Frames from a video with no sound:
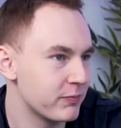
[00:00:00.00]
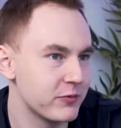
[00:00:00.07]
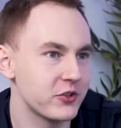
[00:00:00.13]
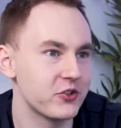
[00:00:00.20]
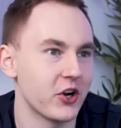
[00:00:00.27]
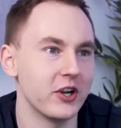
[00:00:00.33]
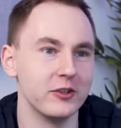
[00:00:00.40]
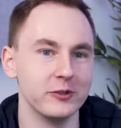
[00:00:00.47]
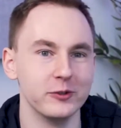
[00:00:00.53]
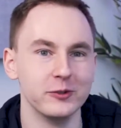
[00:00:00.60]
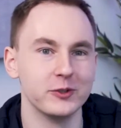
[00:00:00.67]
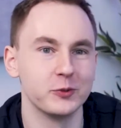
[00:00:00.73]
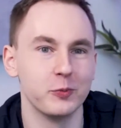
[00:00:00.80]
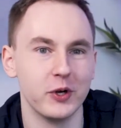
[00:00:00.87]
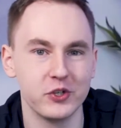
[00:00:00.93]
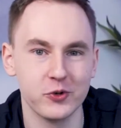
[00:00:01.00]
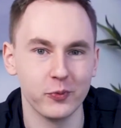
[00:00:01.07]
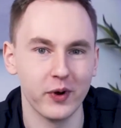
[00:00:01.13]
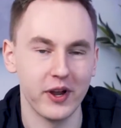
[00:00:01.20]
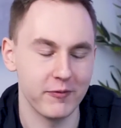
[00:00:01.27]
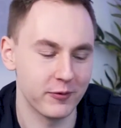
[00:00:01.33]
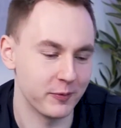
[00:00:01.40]
try to switch
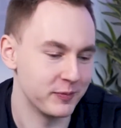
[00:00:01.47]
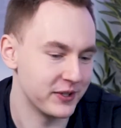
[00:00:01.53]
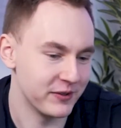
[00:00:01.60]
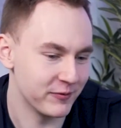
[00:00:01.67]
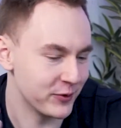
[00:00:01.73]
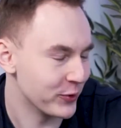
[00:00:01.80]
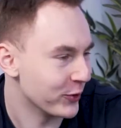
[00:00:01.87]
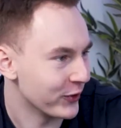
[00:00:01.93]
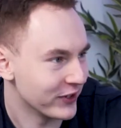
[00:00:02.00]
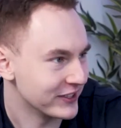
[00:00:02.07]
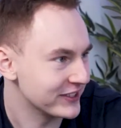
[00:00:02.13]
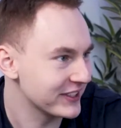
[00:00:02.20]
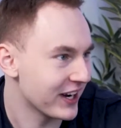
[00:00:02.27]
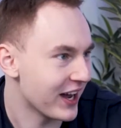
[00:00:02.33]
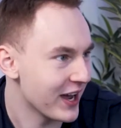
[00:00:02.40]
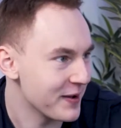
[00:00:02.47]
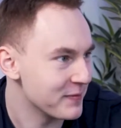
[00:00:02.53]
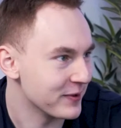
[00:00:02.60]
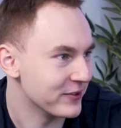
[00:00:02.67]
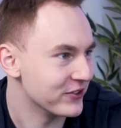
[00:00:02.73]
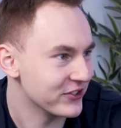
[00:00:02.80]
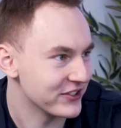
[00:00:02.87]
away from TeamViewer and Skype
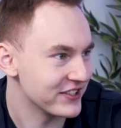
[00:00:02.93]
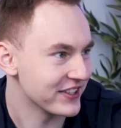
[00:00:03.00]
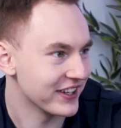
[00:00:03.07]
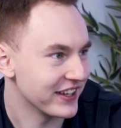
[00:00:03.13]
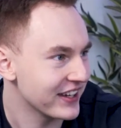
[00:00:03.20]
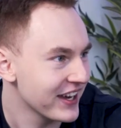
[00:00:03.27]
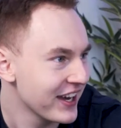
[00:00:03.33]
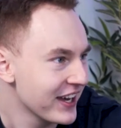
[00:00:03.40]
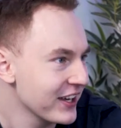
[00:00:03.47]
and just like